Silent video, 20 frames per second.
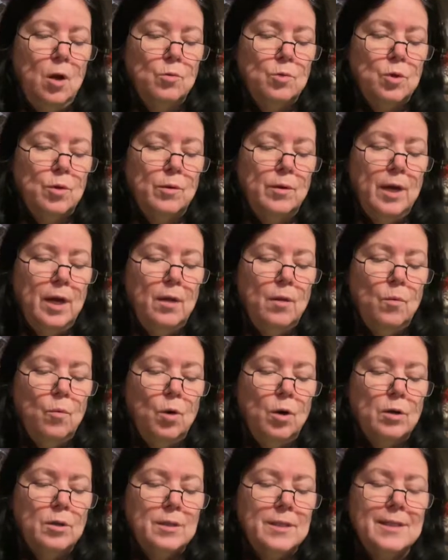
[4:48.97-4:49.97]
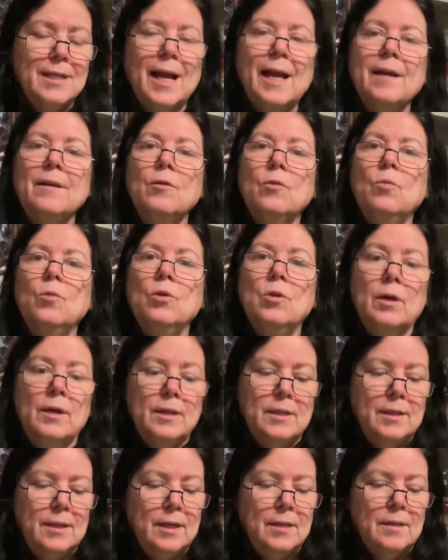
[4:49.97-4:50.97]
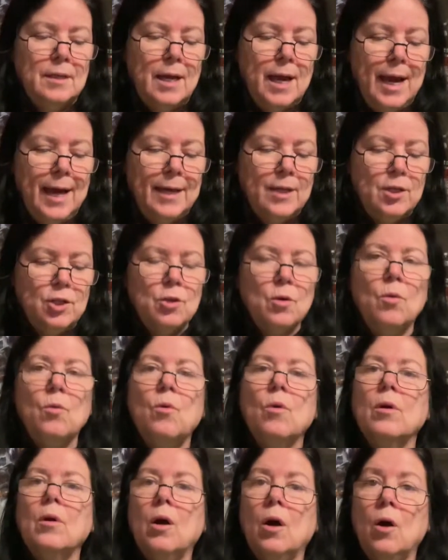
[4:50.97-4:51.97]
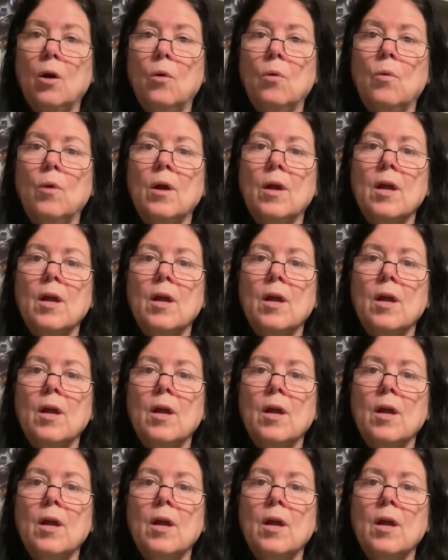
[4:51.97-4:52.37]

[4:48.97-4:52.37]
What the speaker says: So in other words, sandalwood says H or O.